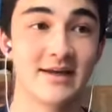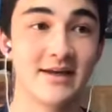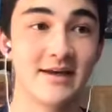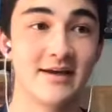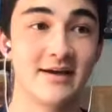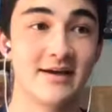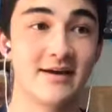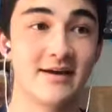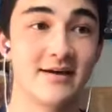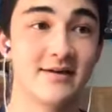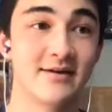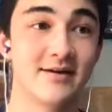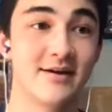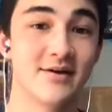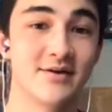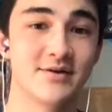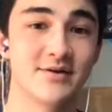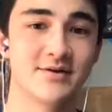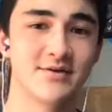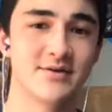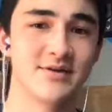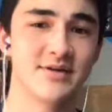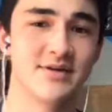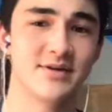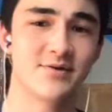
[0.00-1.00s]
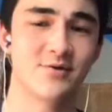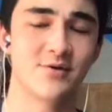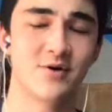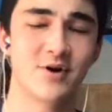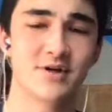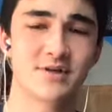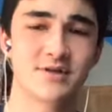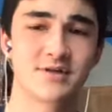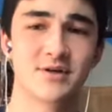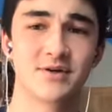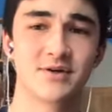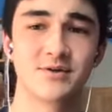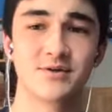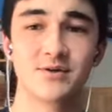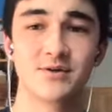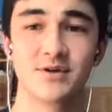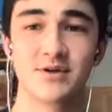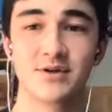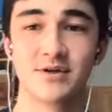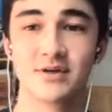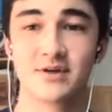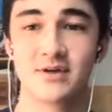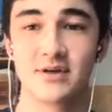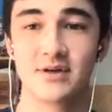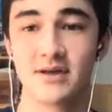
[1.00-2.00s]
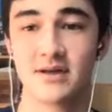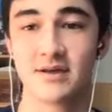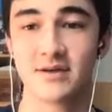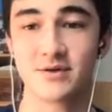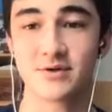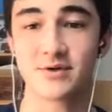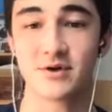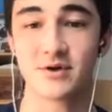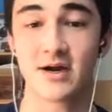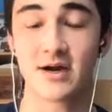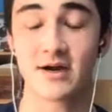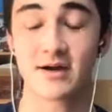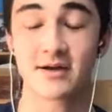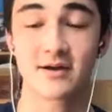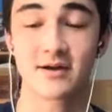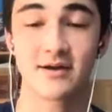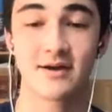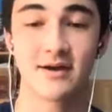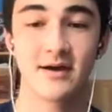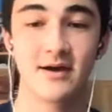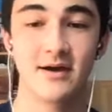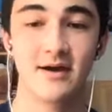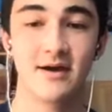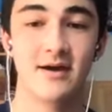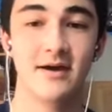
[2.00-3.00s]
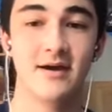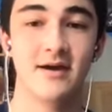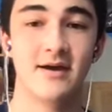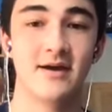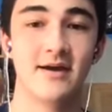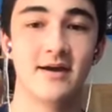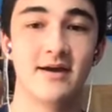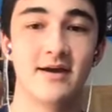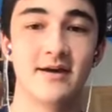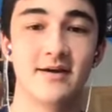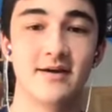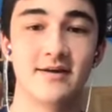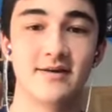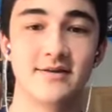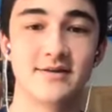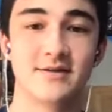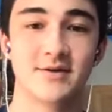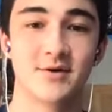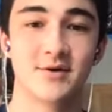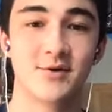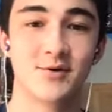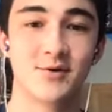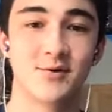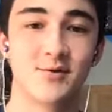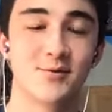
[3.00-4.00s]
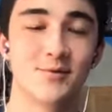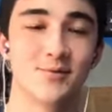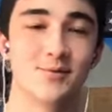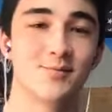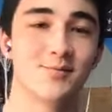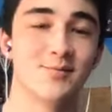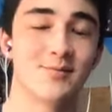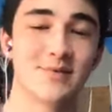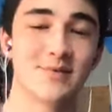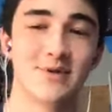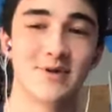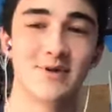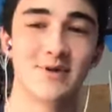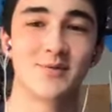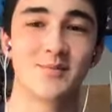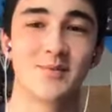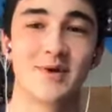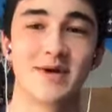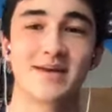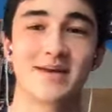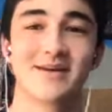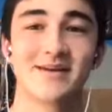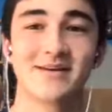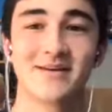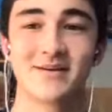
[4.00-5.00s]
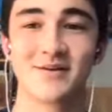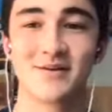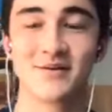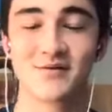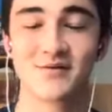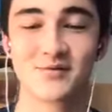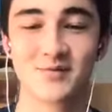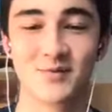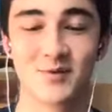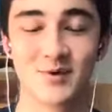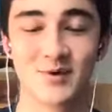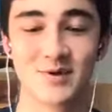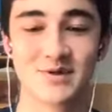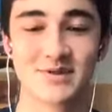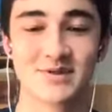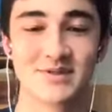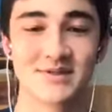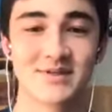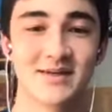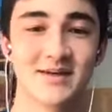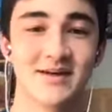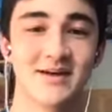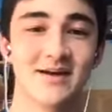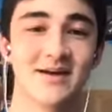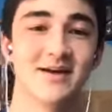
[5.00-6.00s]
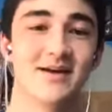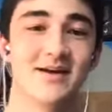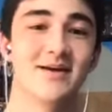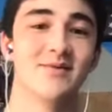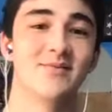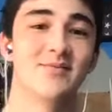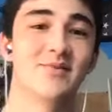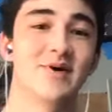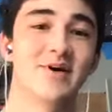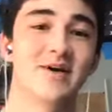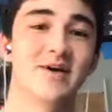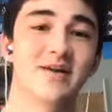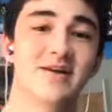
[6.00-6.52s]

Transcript: And I also did cross country and track, and so Mikey and I love sports. But